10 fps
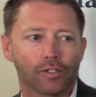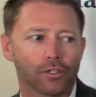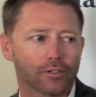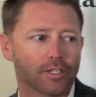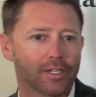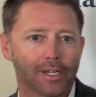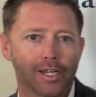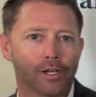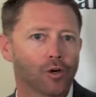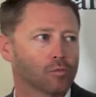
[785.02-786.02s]
you're seeing
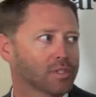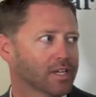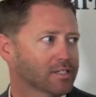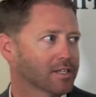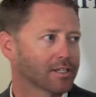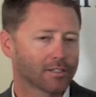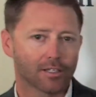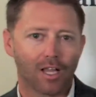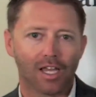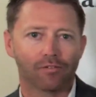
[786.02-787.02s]
in-home testing,
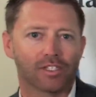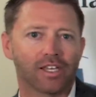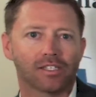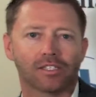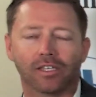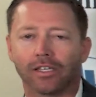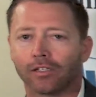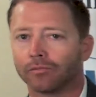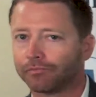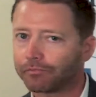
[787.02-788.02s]
saliva
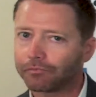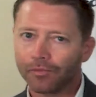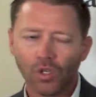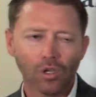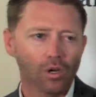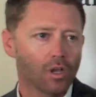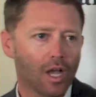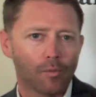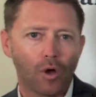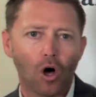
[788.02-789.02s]
testing,
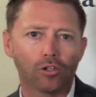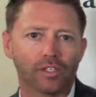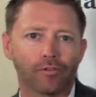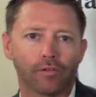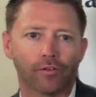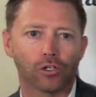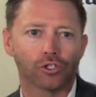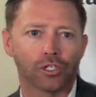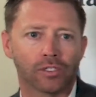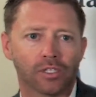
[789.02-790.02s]
all different
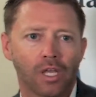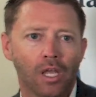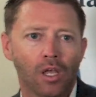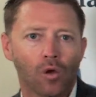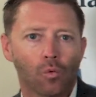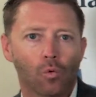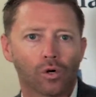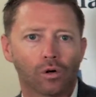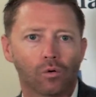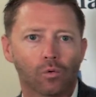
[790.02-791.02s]
versions.
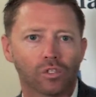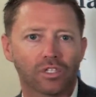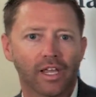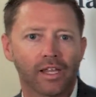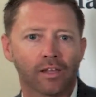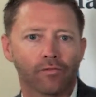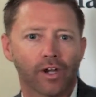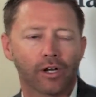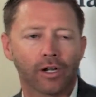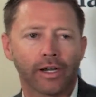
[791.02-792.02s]
We're staying
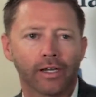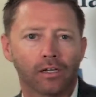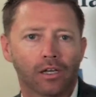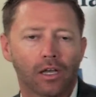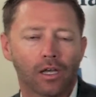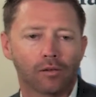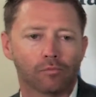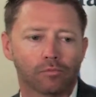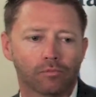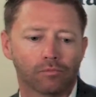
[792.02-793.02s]
very
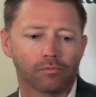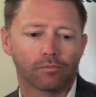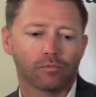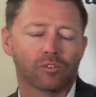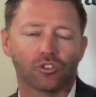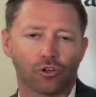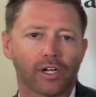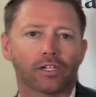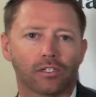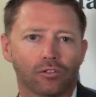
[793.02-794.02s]

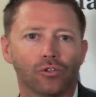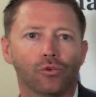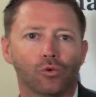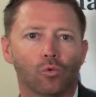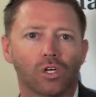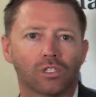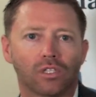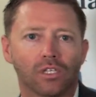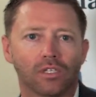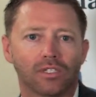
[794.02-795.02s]
strict to what
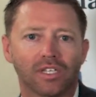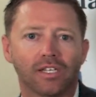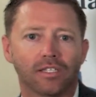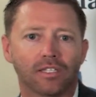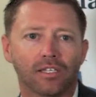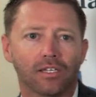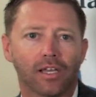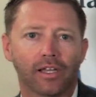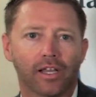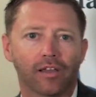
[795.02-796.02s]
the
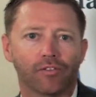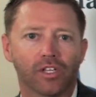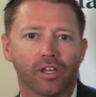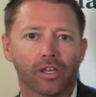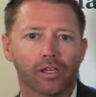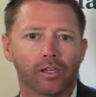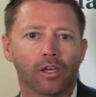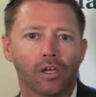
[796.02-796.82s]
CDC and FDA